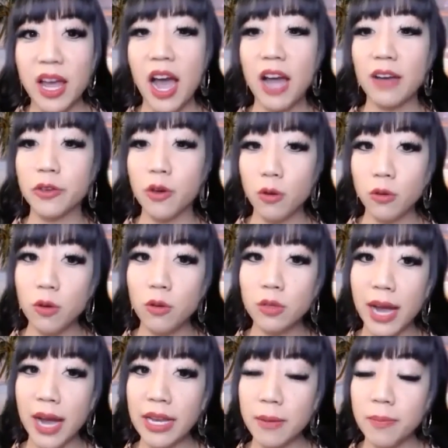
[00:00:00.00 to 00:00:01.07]
I've yo-yo
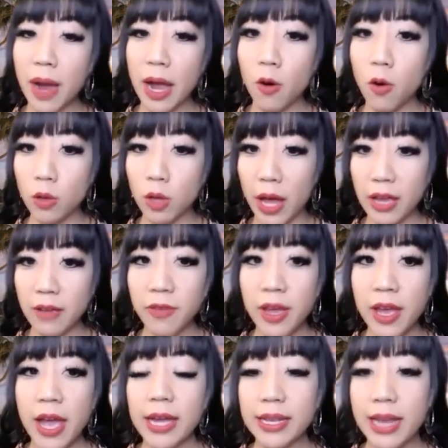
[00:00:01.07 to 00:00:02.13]
dieted my whole life,
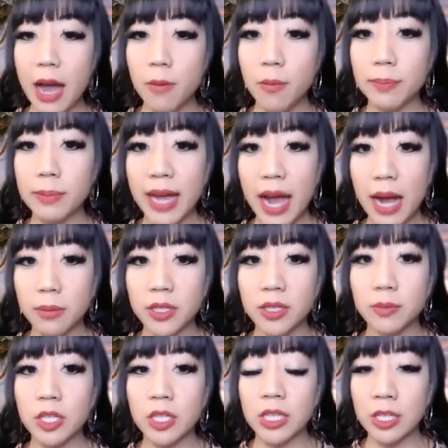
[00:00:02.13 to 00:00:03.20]
and now my
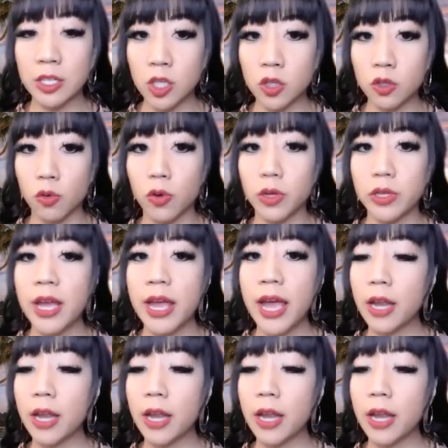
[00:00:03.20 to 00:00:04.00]
metabolism is destroyed,